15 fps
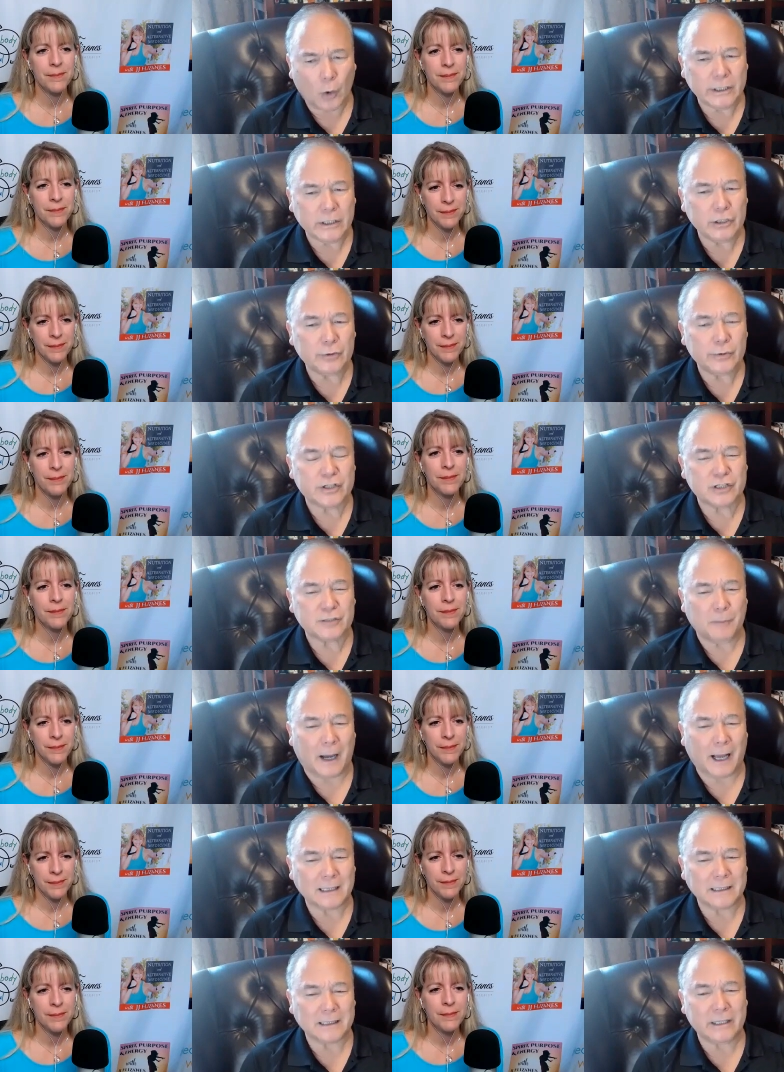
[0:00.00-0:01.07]
Speaker 1: only do it
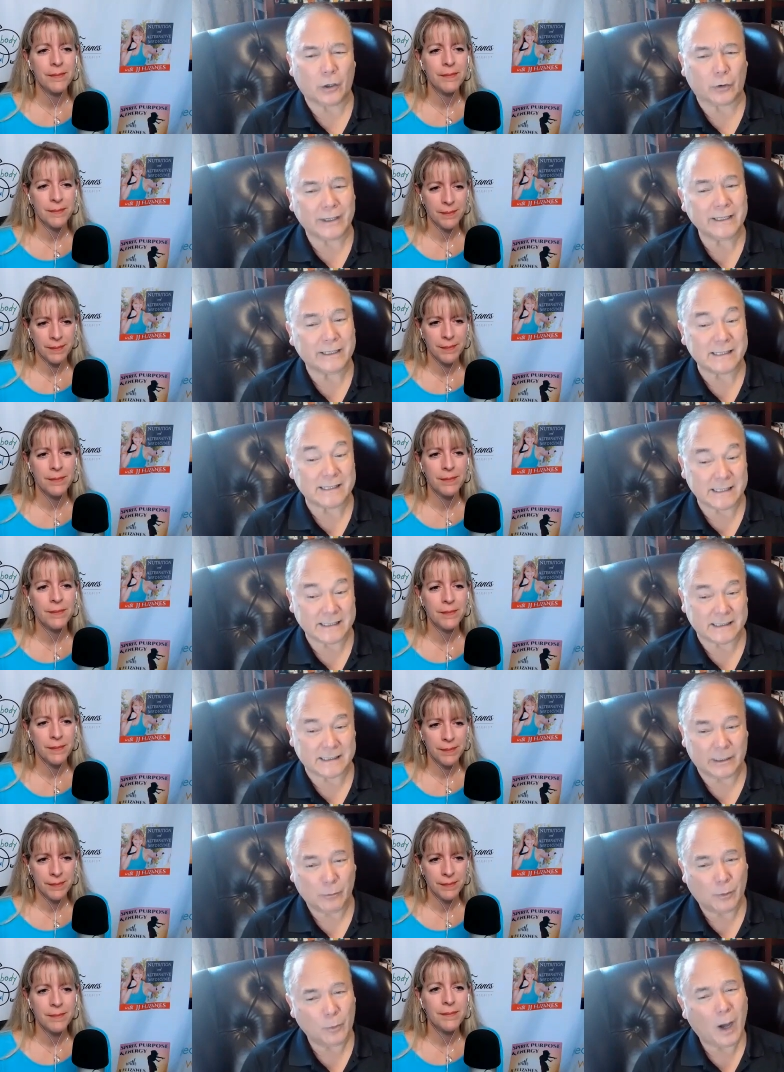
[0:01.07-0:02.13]
spottily or
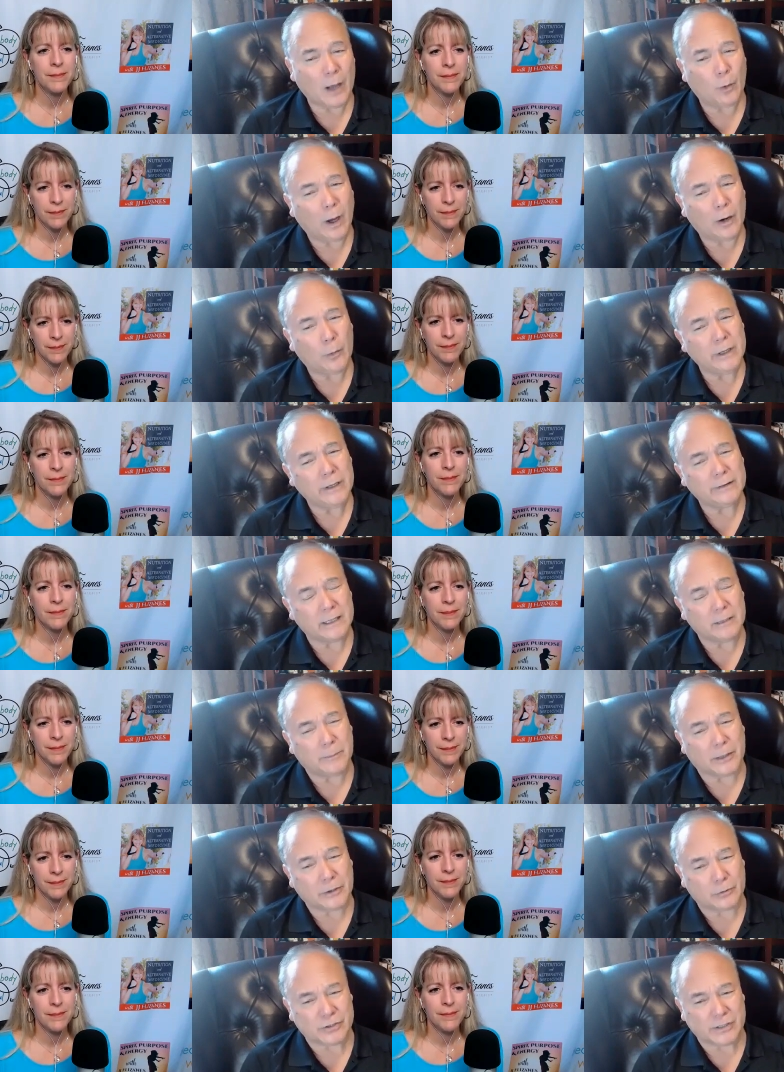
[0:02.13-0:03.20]
inconsistently. What do you think
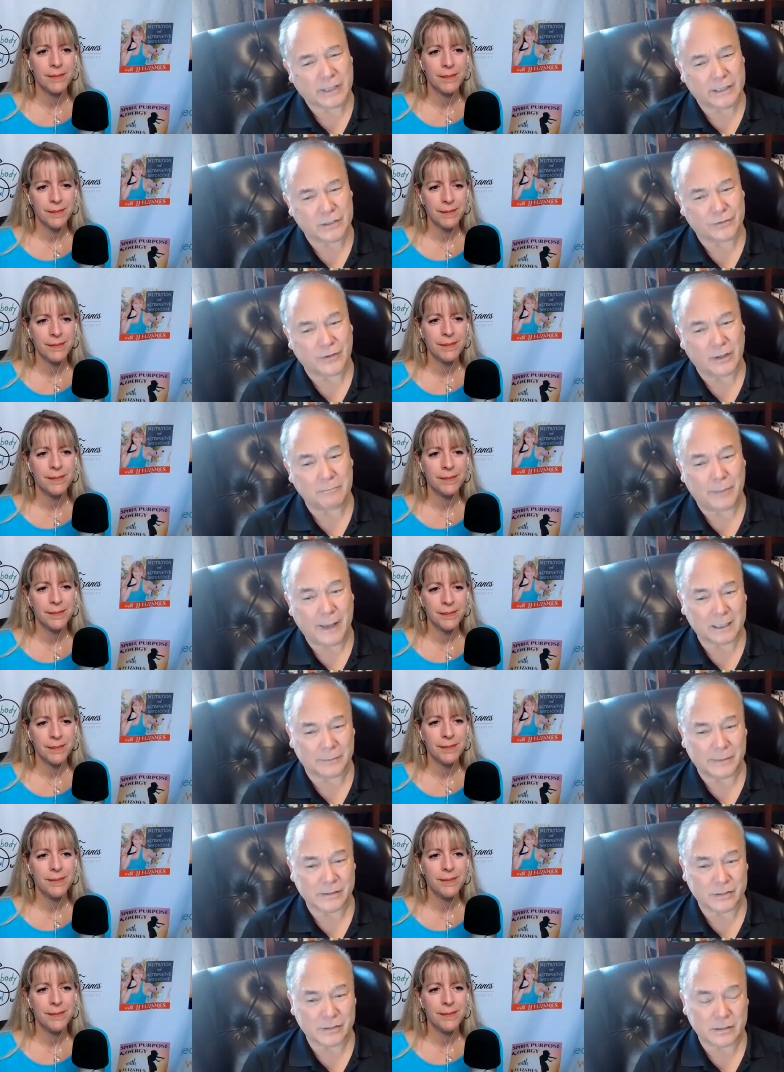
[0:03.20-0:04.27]
about those kinds of
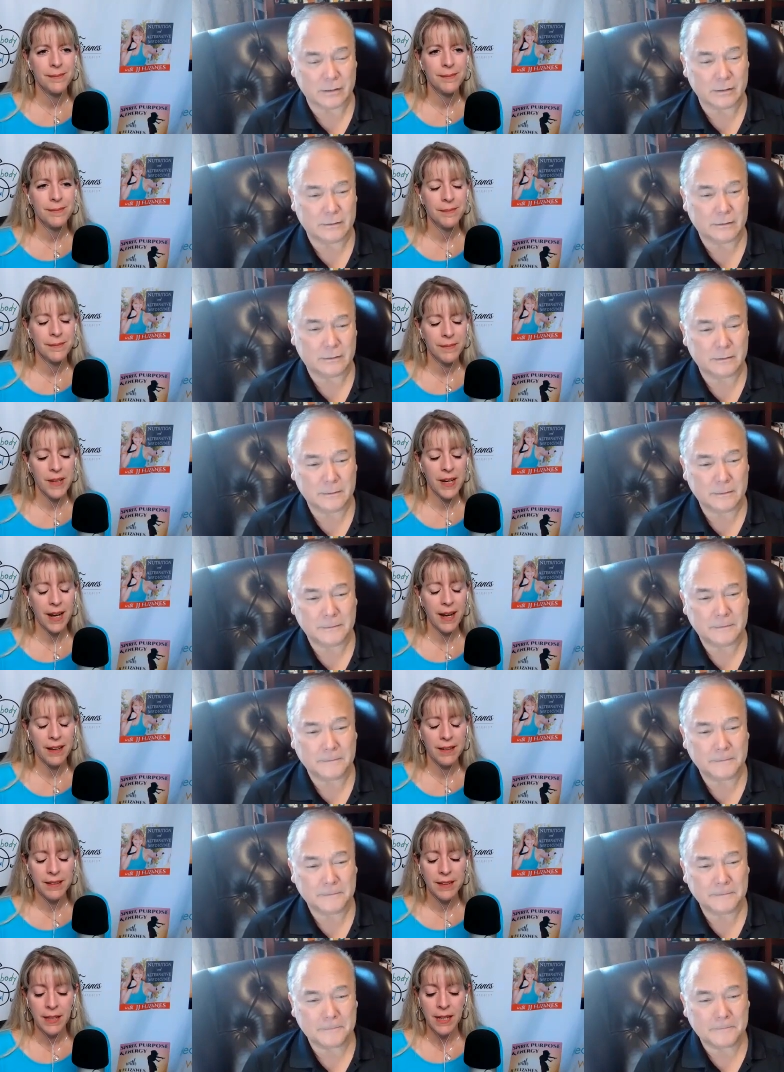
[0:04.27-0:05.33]
impediments?
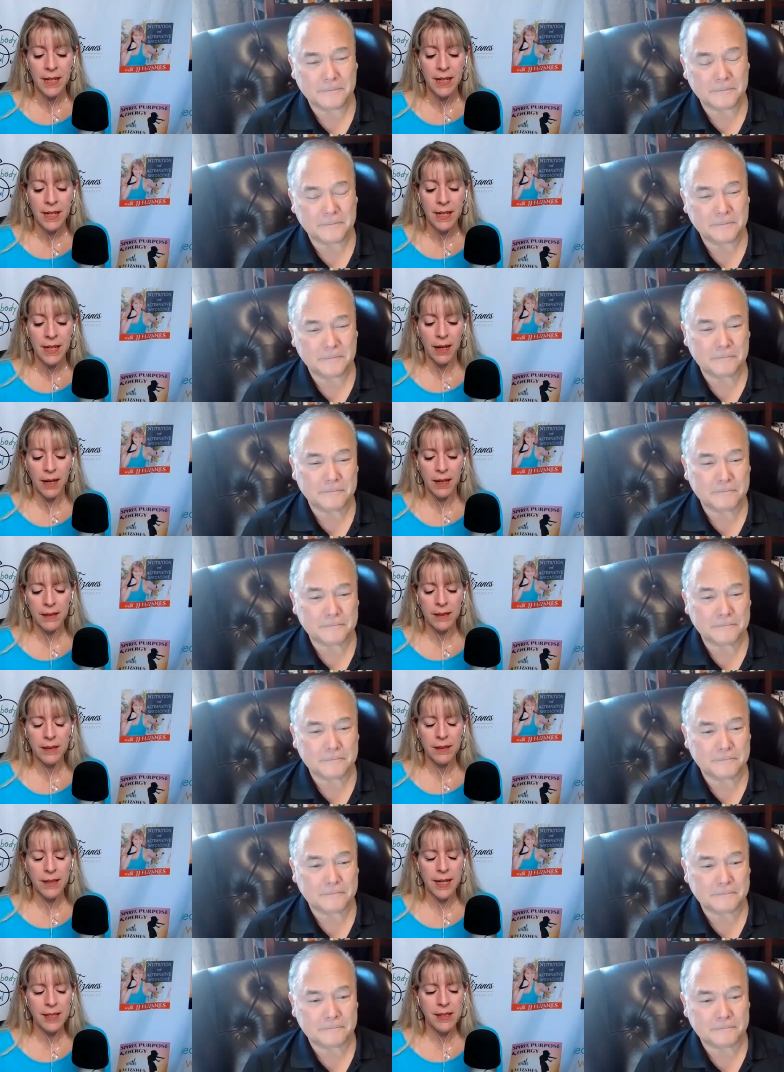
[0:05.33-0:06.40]
Speaker 2: Yeah.
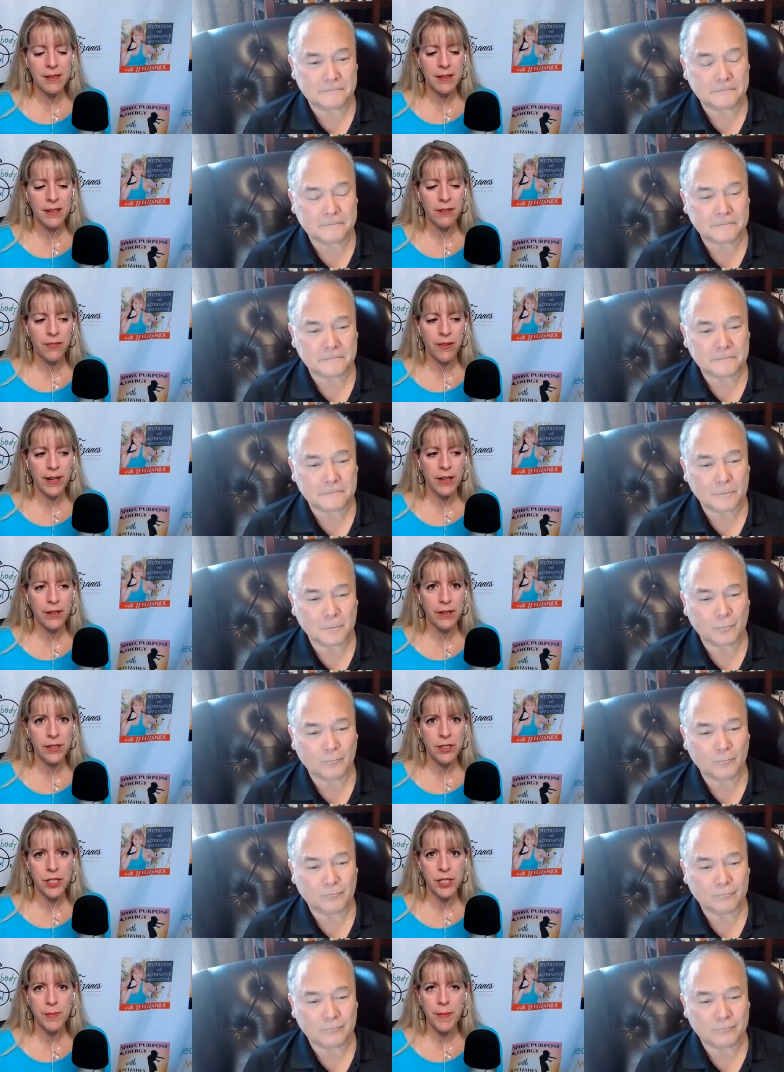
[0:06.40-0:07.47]
Let's, if I
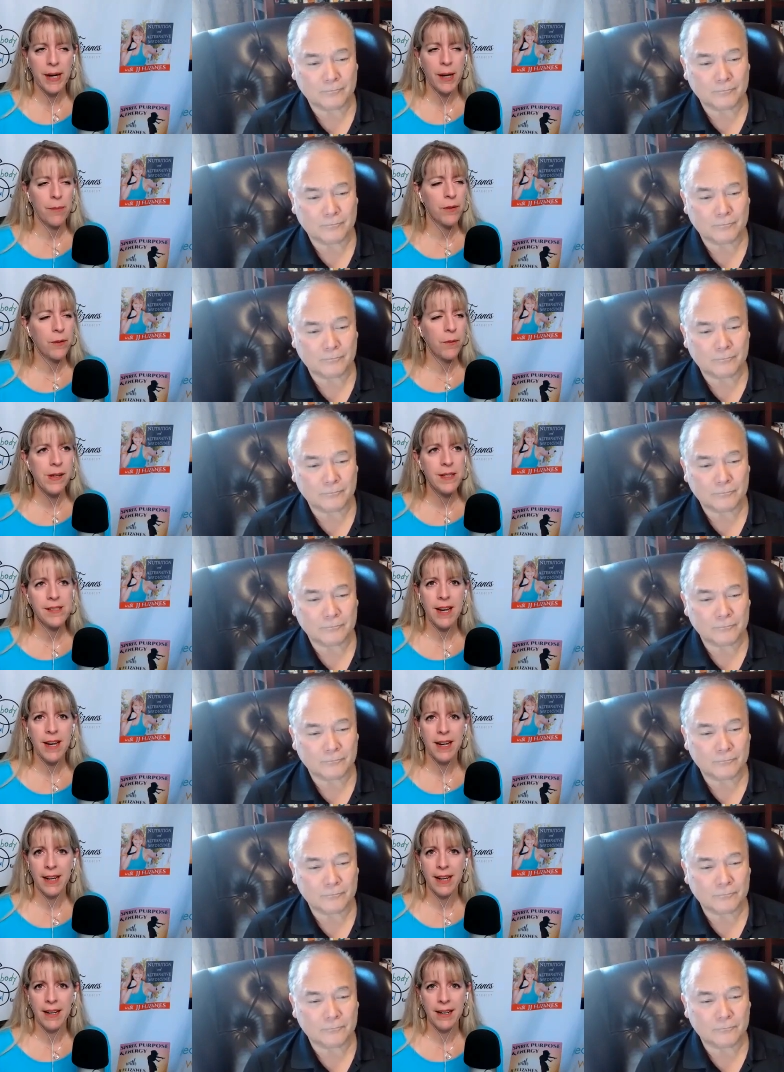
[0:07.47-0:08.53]
could just back up for 1
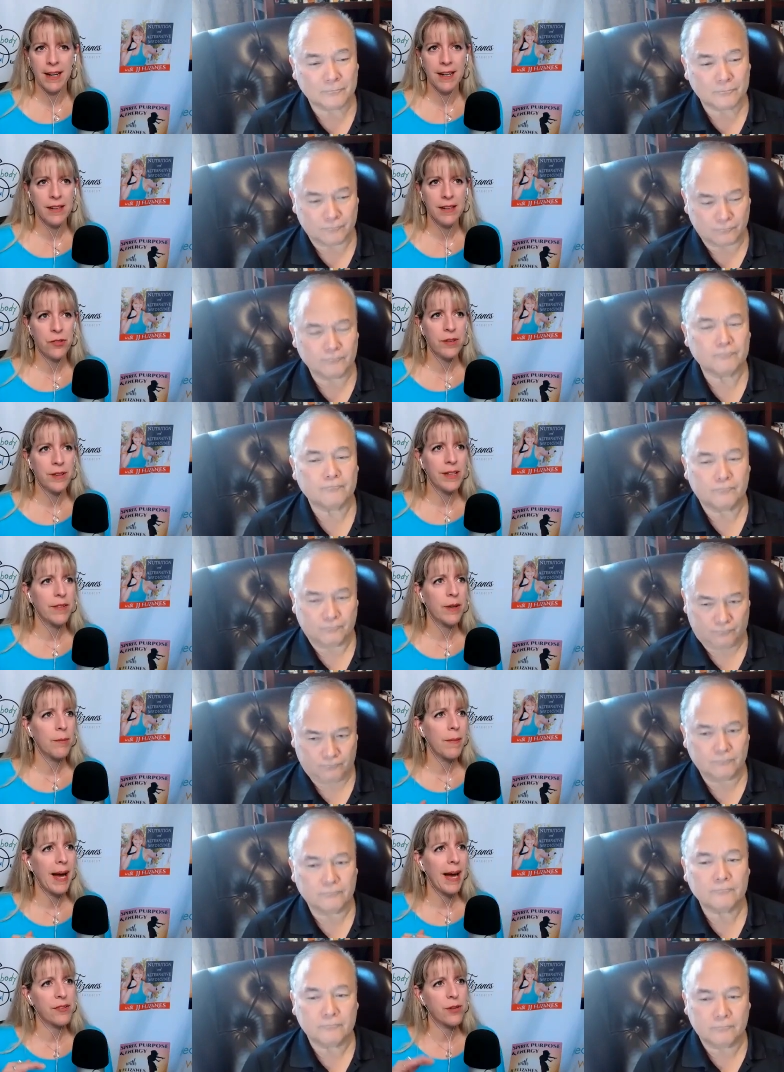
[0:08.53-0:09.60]
second and sort of give a
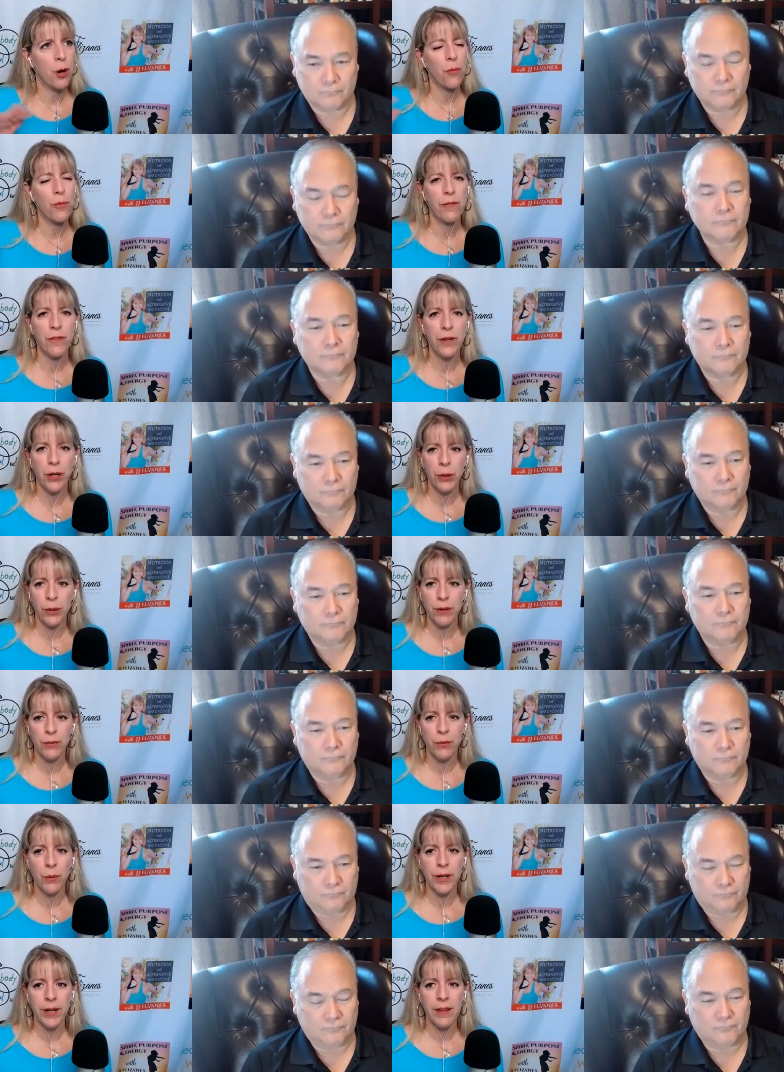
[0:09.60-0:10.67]
mass overview of
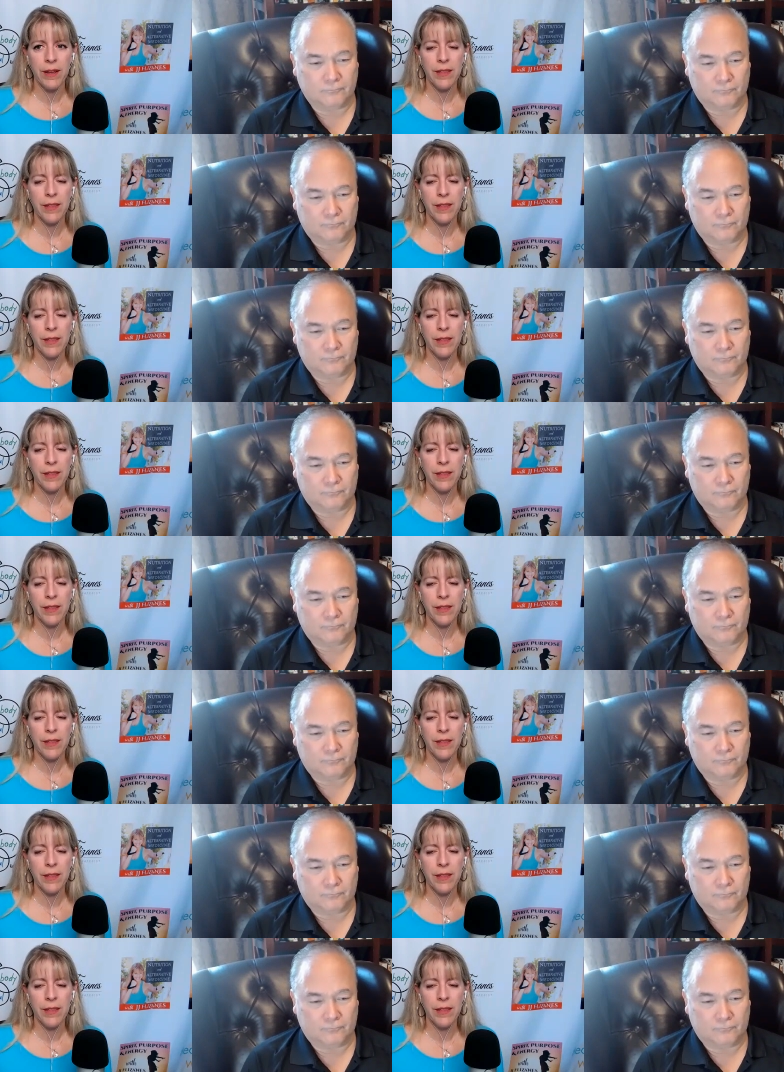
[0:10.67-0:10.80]
one of